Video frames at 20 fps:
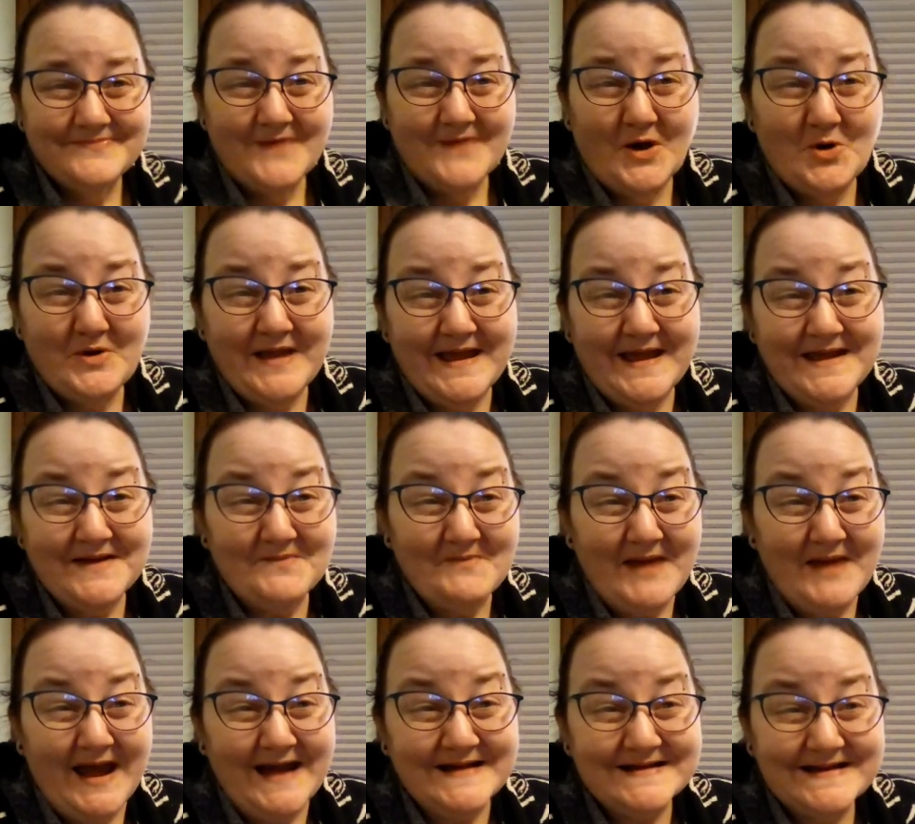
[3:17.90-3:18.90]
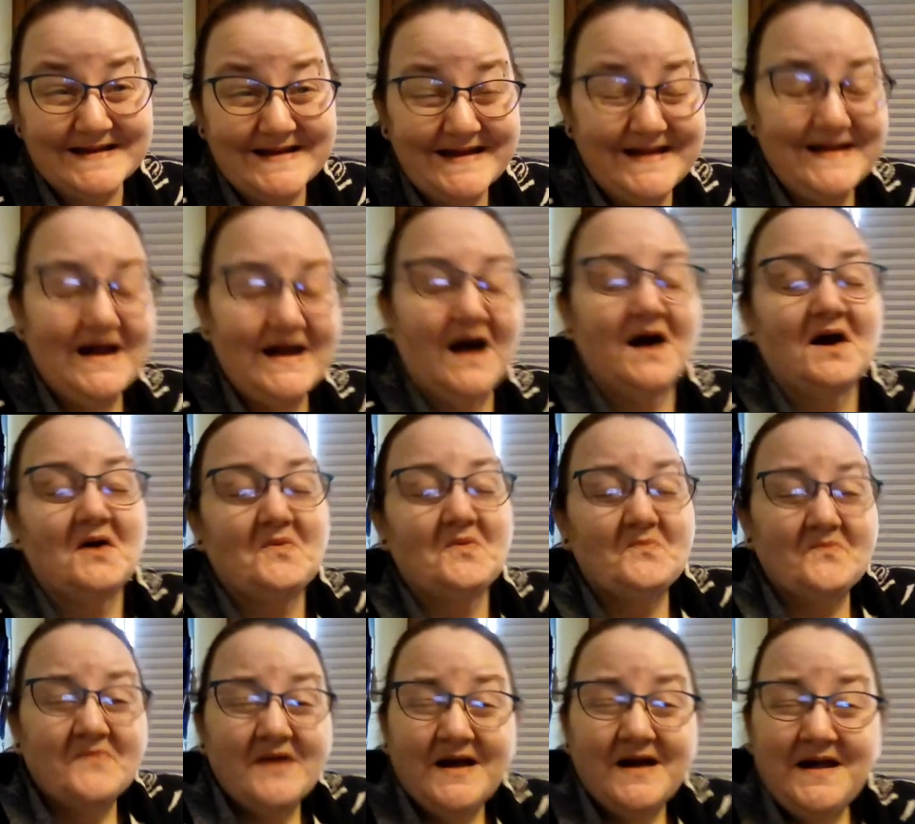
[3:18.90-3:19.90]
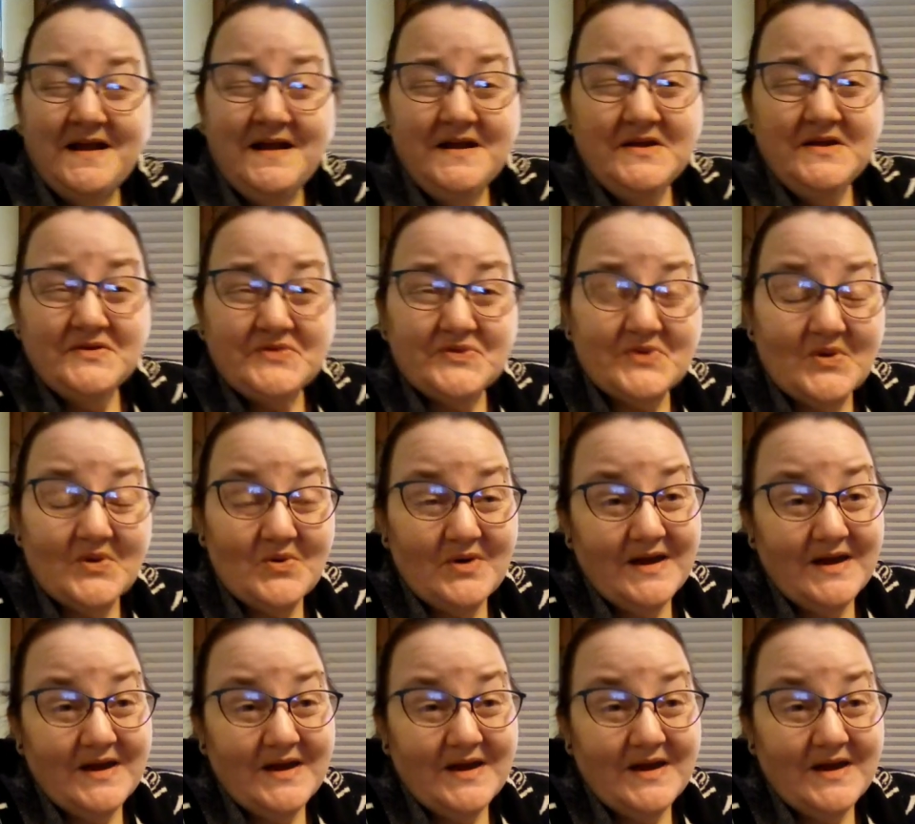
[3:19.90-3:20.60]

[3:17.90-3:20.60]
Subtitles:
Okay, I'm back. So